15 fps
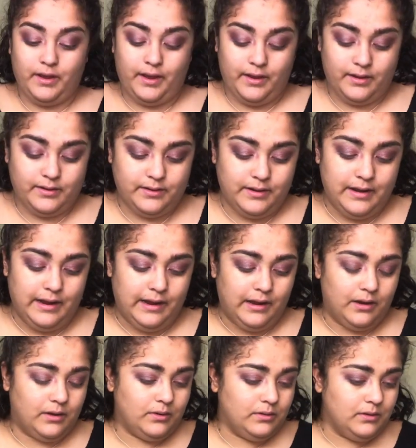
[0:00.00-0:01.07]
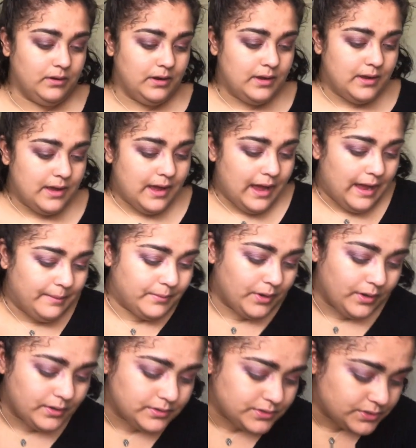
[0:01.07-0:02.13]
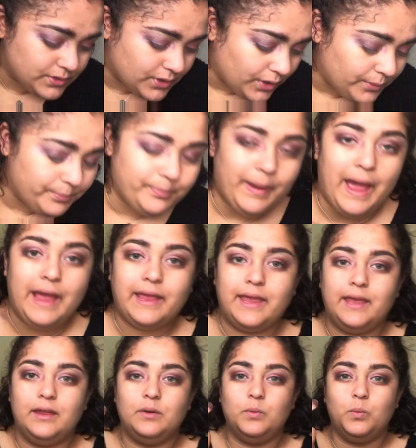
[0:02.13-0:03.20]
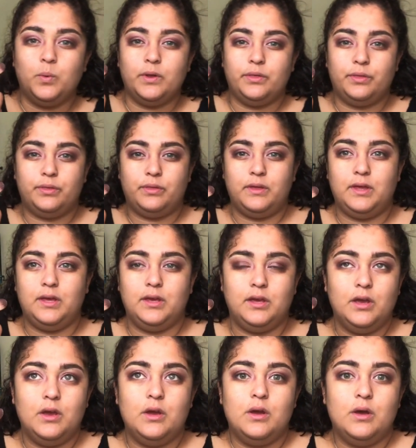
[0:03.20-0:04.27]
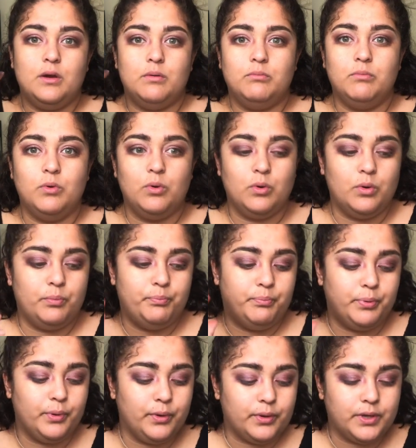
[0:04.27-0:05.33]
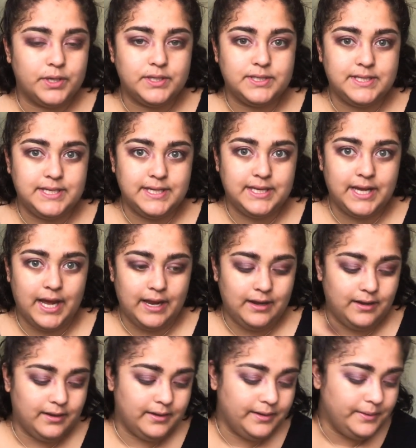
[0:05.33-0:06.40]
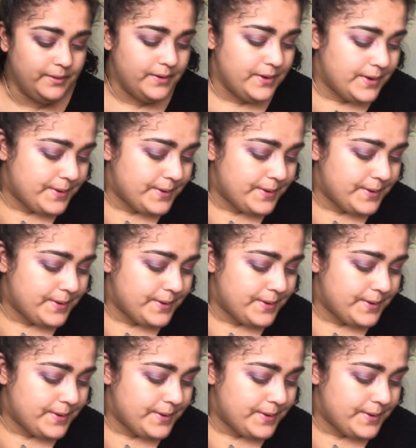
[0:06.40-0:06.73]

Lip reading: Okay, now I'm going to go back in with the more burgundy color